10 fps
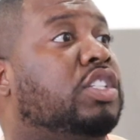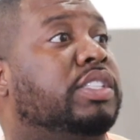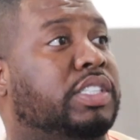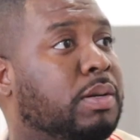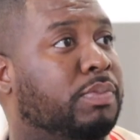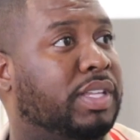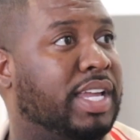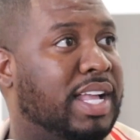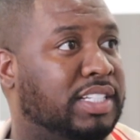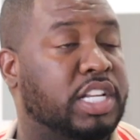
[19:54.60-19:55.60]
into
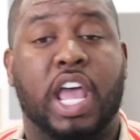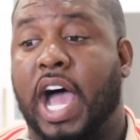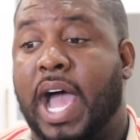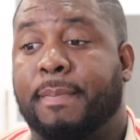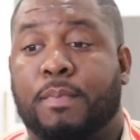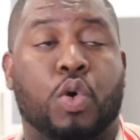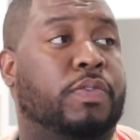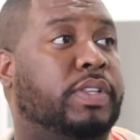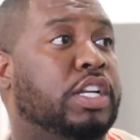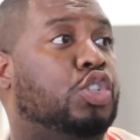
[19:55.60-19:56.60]
something else. I
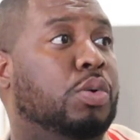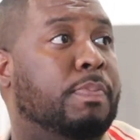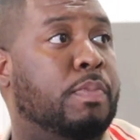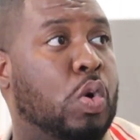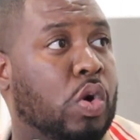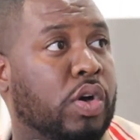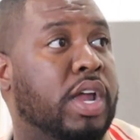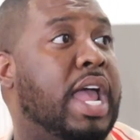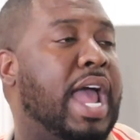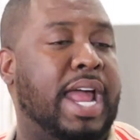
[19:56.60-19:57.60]
morphed into
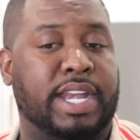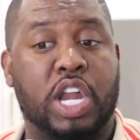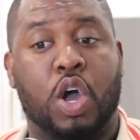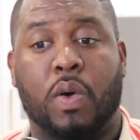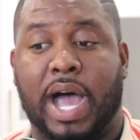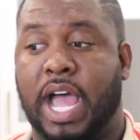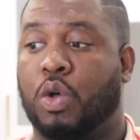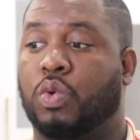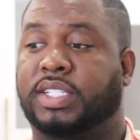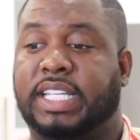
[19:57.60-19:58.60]
more, and now
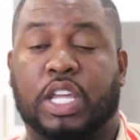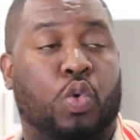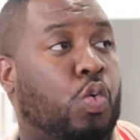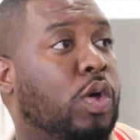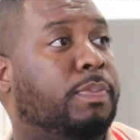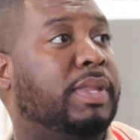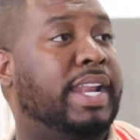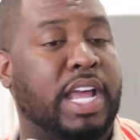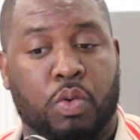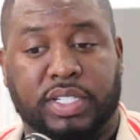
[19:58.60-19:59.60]
I was
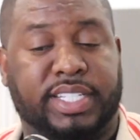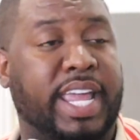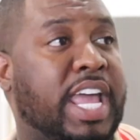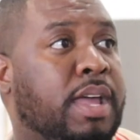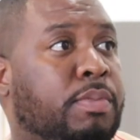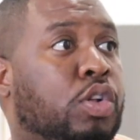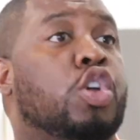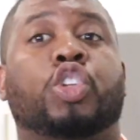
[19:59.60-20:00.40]
equipped and I was able